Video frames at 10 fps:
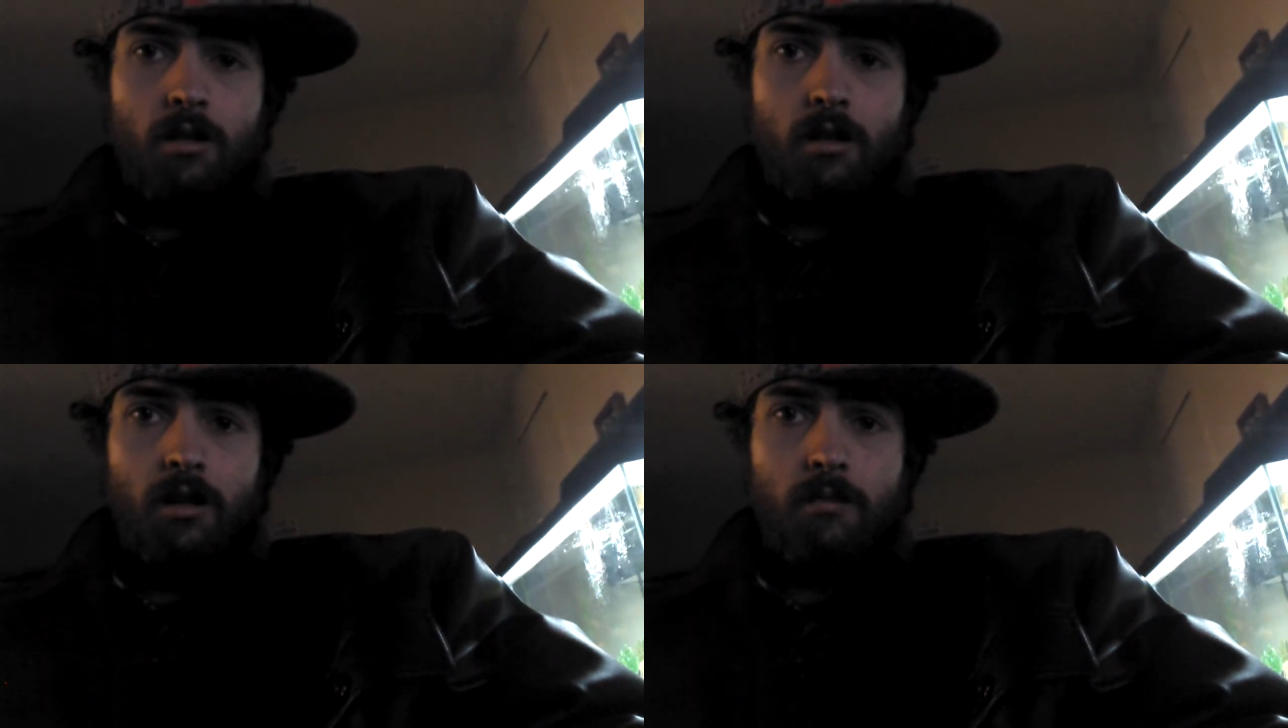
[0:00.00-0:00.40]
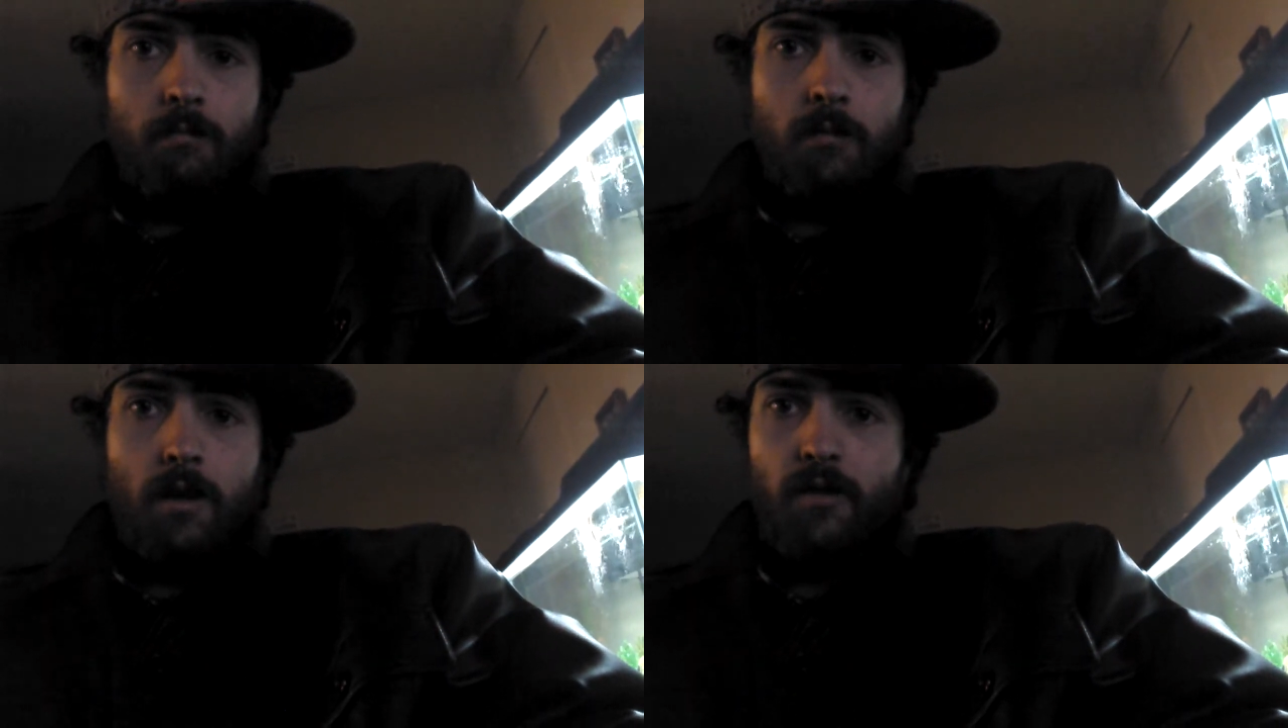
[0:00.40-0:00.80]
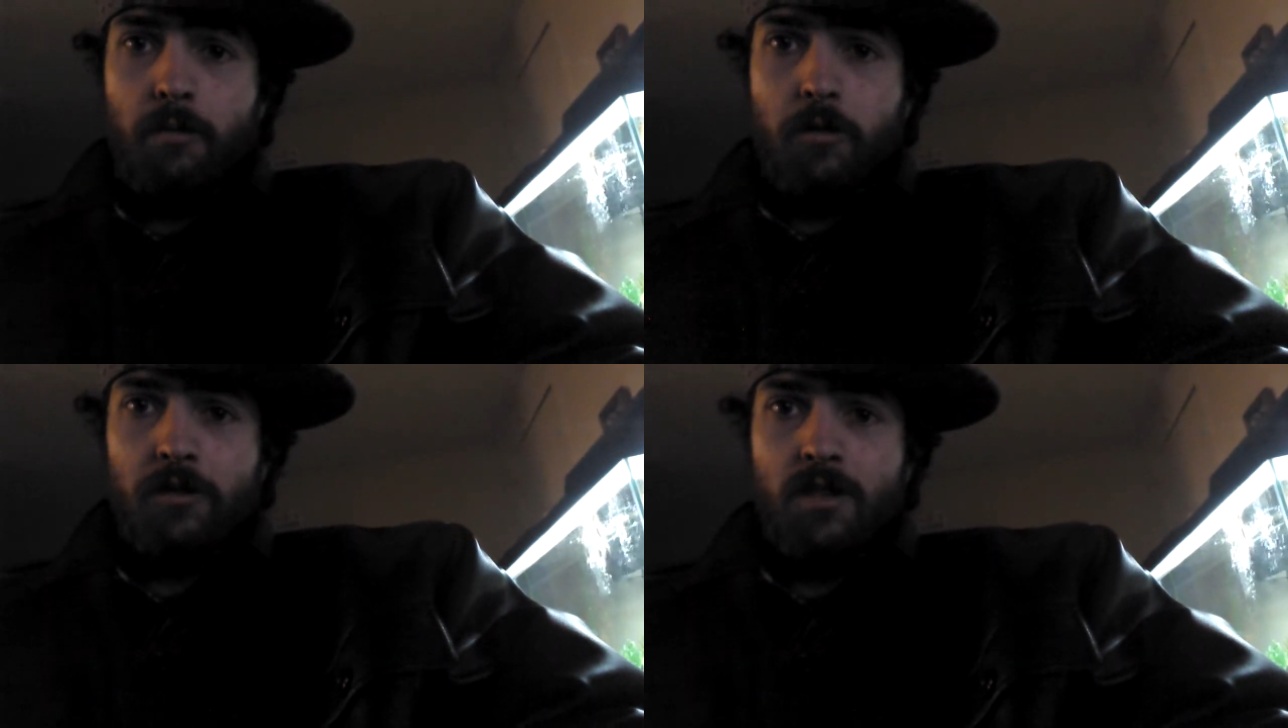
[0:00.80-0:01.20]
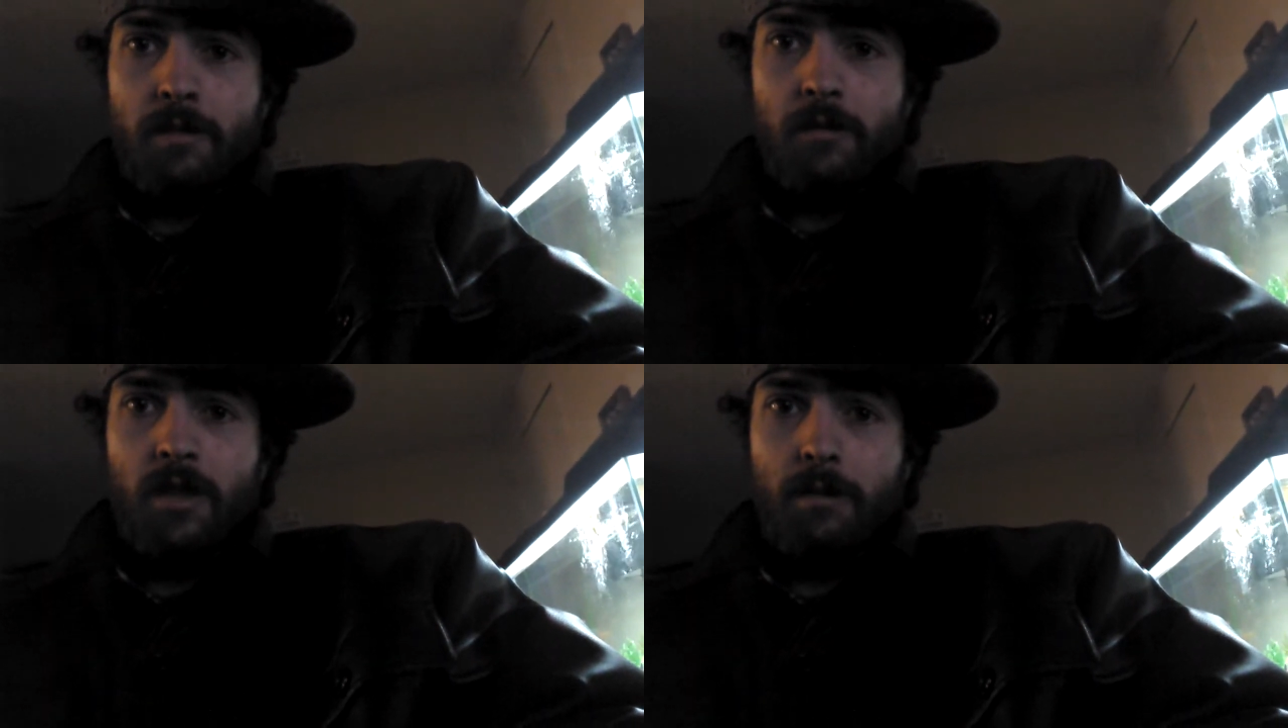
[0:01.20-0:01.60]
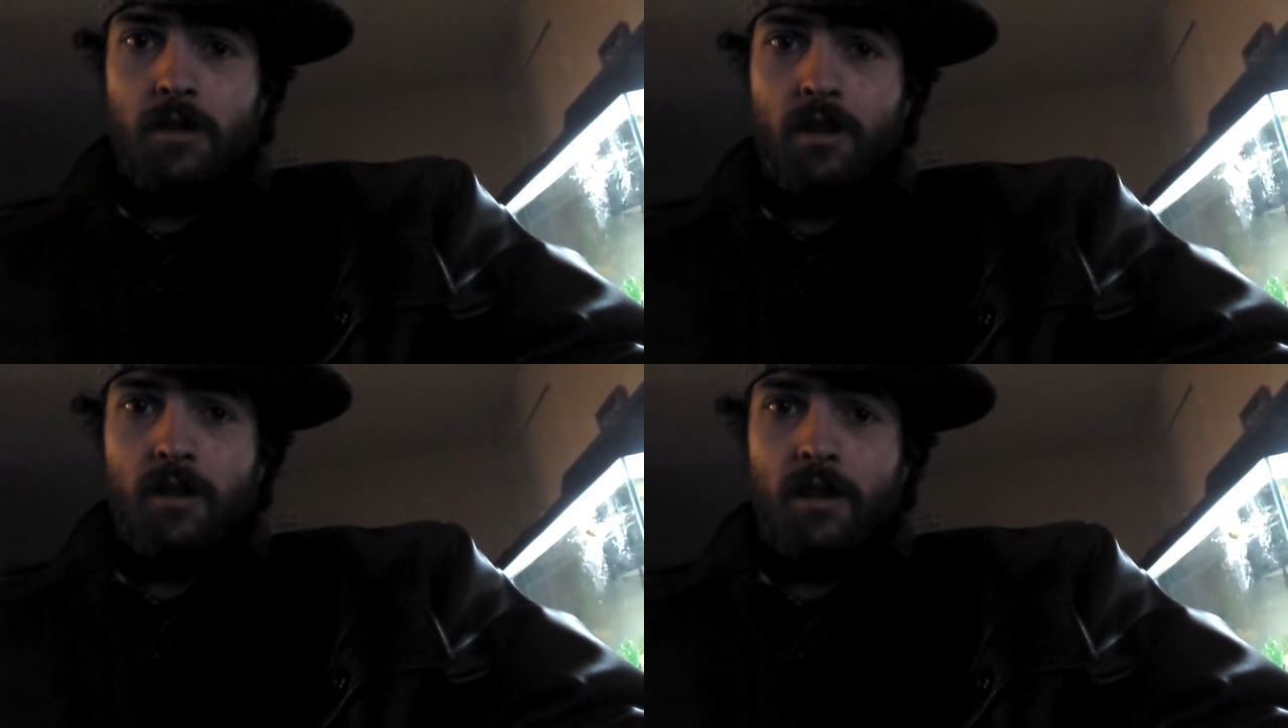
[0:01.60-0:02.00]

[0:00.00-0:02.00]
Um, if I put something up there,